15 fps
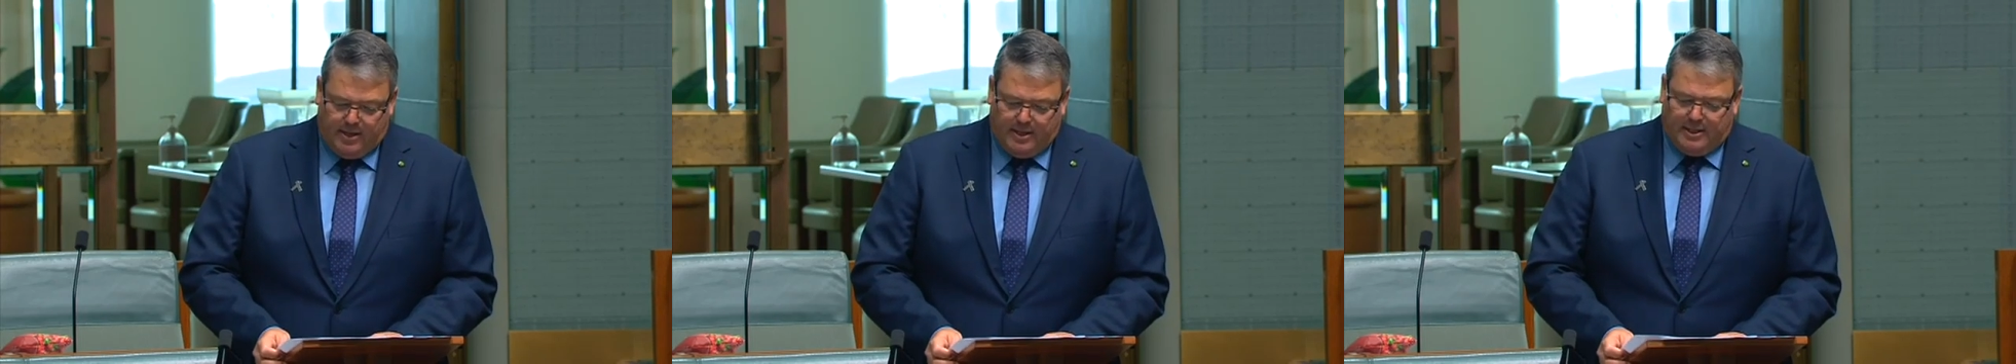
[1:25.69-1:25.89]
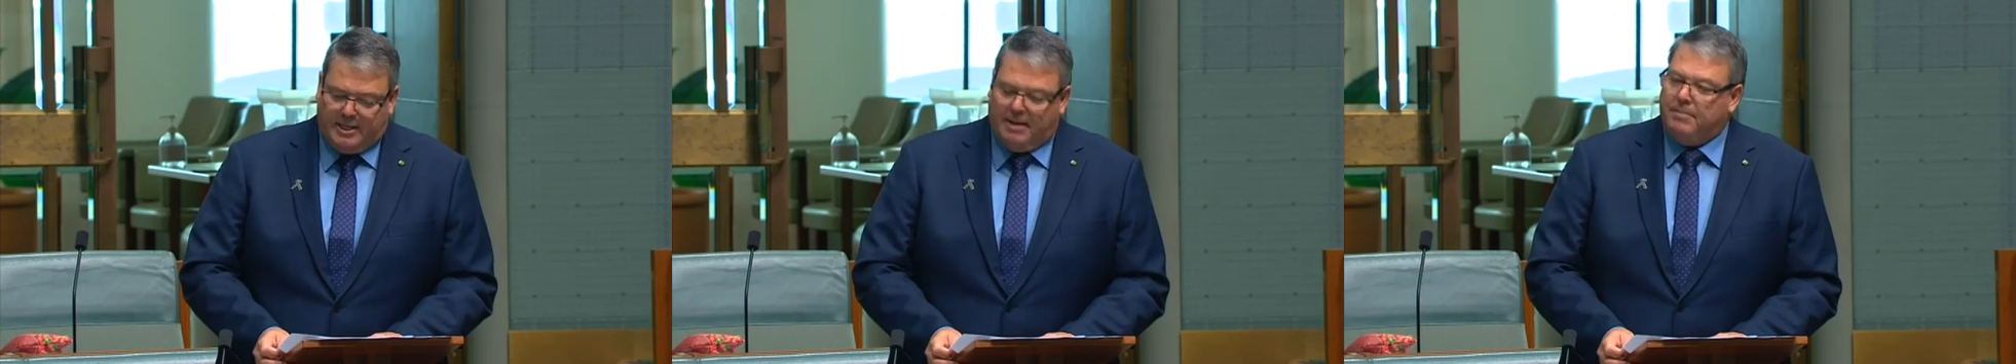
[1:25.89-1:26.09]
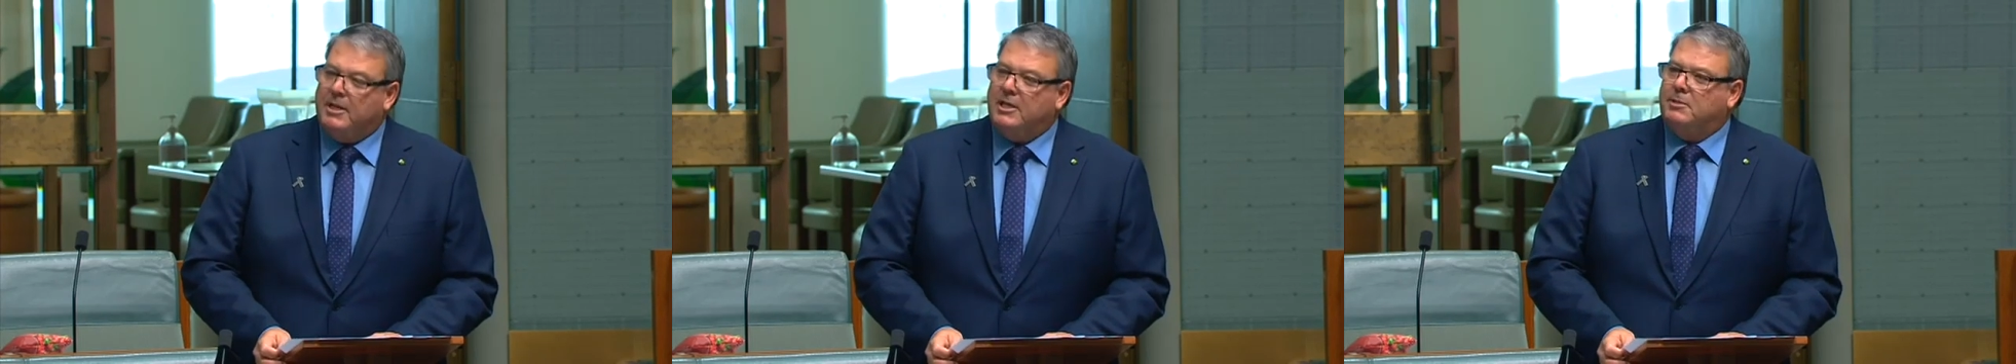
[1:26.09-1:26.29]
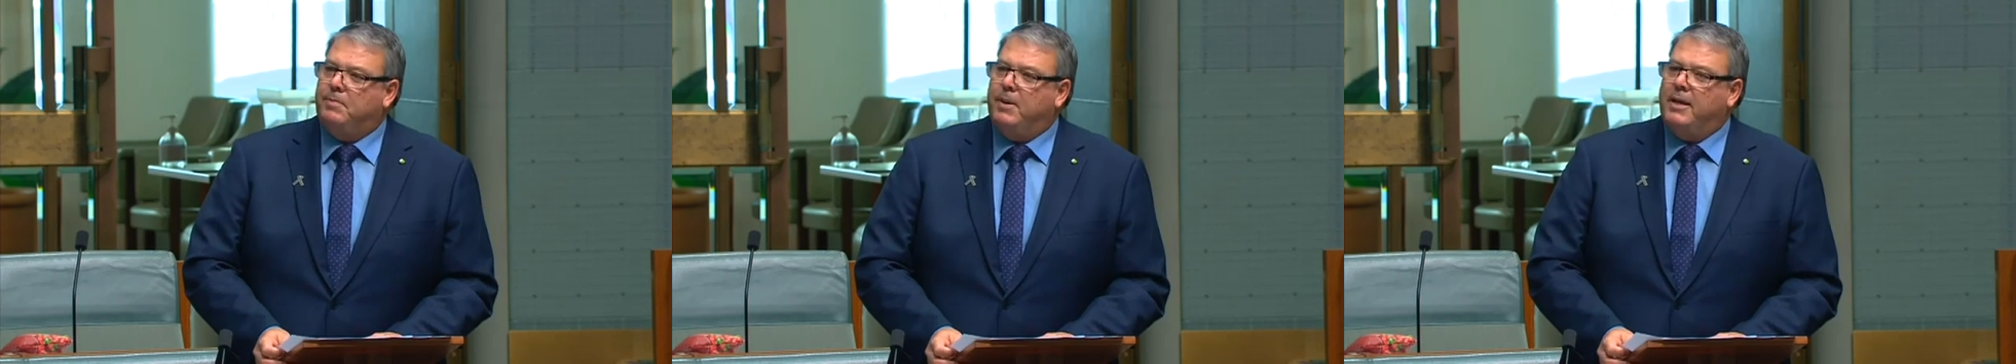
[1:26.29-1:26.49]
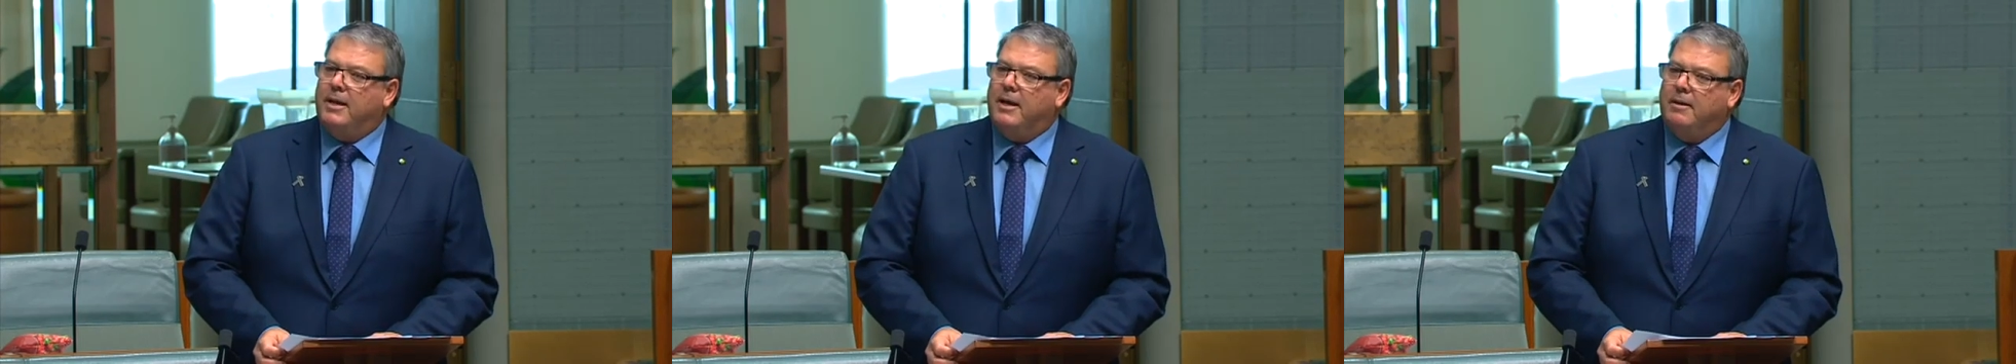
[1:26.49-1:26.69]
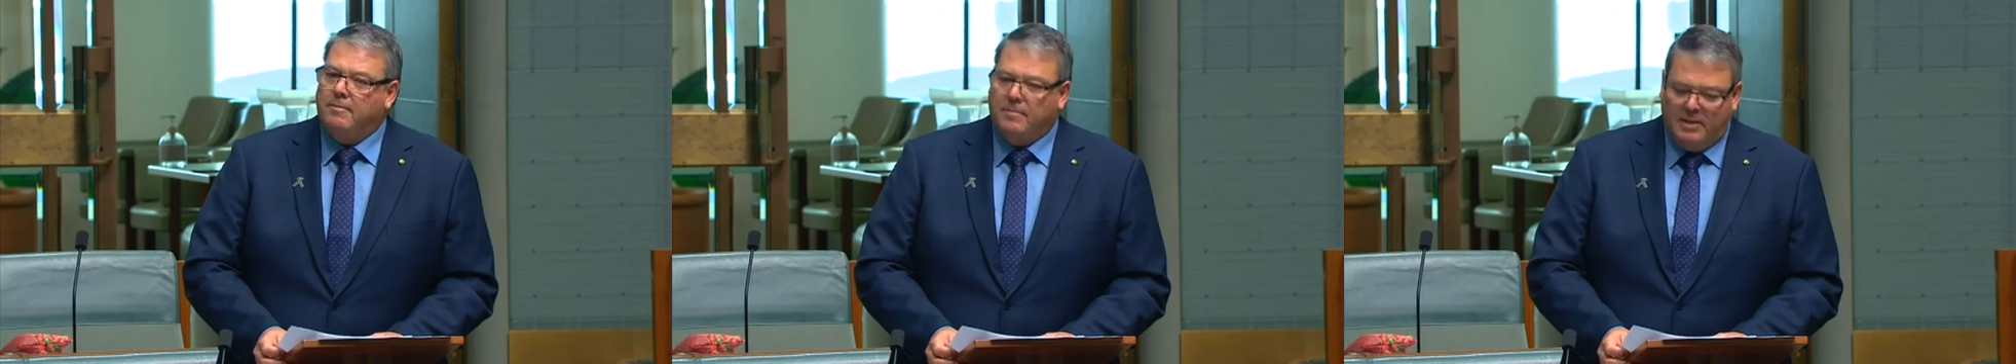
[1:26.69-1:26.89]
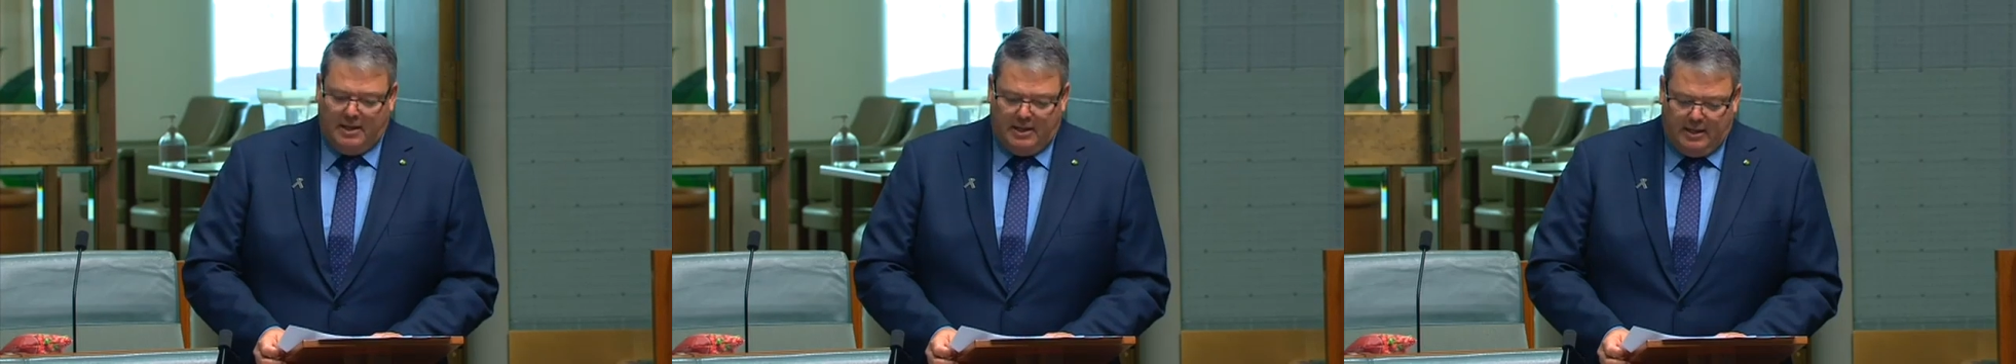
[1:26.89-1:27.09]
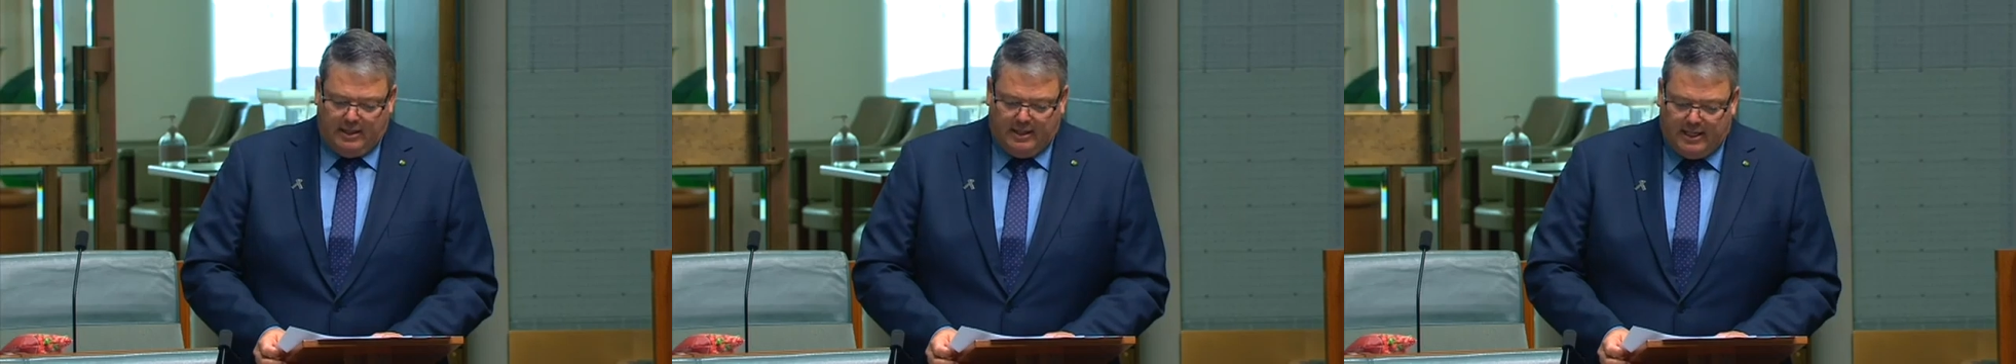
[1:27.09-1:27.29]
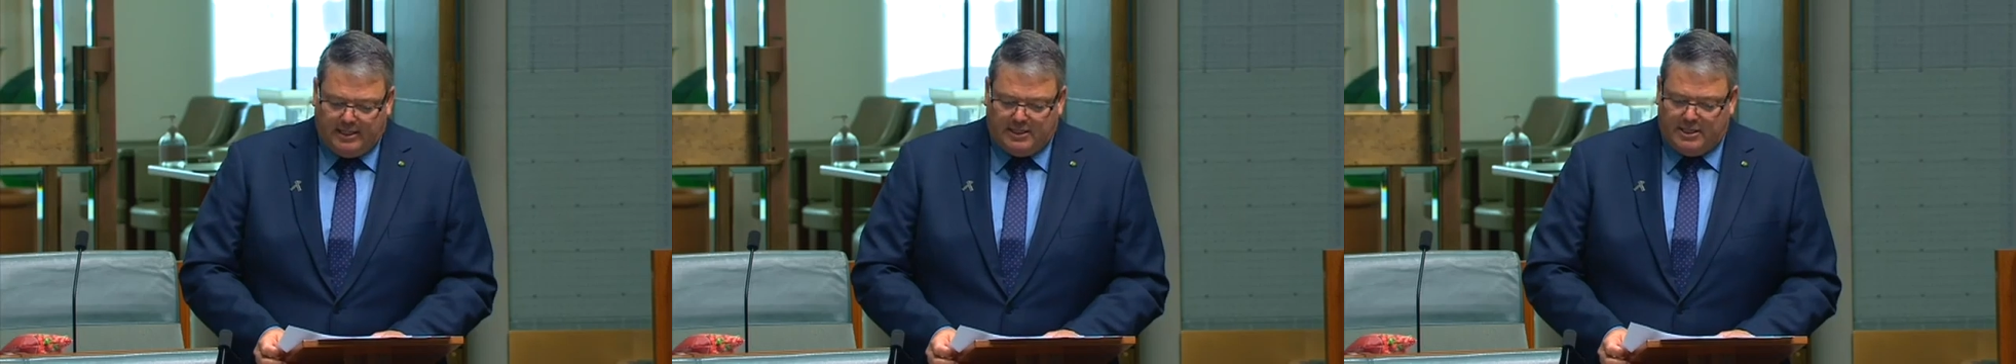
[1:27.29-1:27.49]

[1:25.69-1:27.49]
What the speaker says: Deputy Speaker, let's